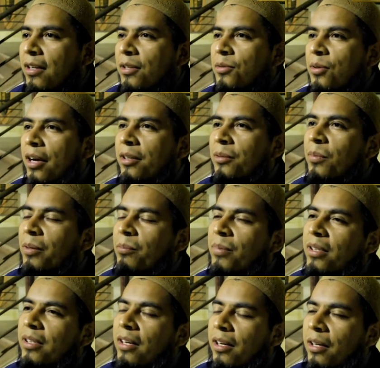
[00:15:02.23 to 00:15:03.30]
So I
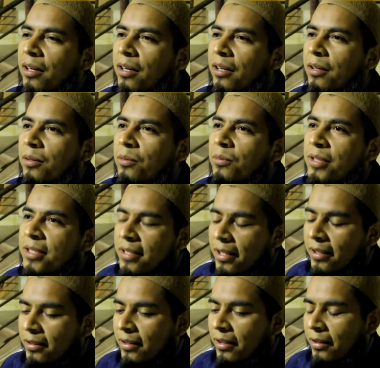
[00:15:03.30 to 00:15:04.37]
remember we
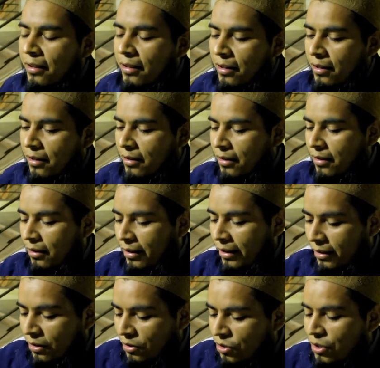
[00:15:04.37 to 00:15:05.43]
sat in
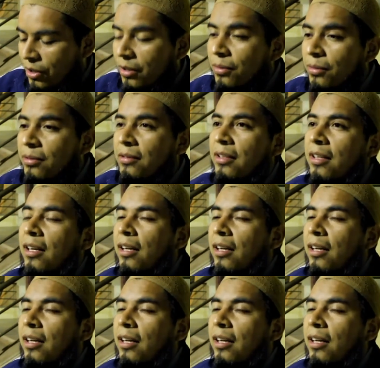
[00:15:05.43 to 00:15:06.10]
like in a circle,